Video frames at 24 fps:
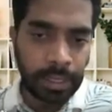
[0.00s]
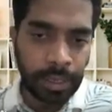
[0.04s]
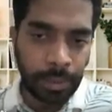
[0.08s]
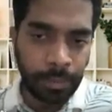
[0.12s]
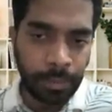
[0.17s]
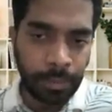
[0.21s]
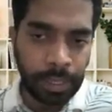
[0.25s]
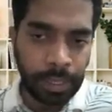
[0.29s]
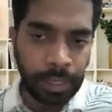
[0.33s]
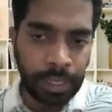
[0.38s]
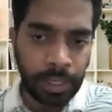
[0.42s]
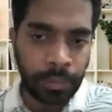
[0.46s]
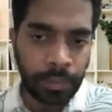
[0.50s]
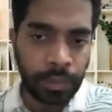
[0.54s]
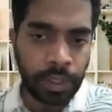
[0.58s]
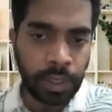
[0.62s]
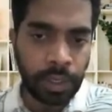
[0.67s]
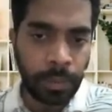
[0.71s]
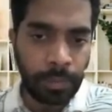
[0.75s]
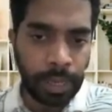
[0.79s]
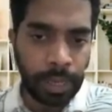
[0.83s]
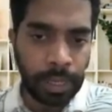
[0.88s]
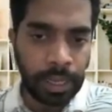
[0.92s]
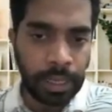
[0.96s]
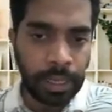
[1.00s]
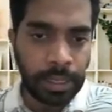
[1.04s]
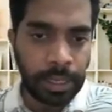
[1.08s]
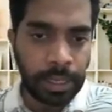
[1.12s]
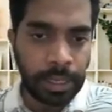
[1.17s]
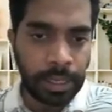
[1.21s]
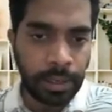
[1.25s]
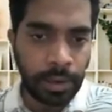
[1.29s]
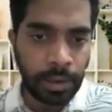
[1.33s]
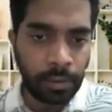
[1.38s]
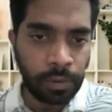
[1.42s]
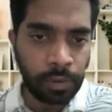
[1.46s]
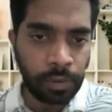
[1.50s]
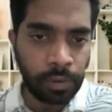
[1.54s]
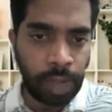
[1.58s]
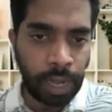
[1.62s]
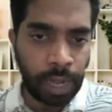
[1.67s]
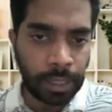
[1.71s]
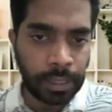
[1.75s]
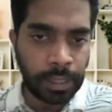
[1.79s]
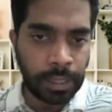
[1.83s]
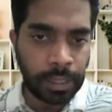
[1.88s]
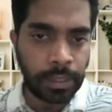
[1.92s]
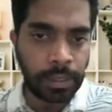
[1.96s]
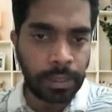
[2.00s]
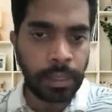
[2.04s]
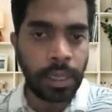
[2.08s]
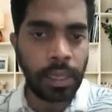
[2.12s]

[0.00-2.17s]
companies which are making seasonal flu vaccines,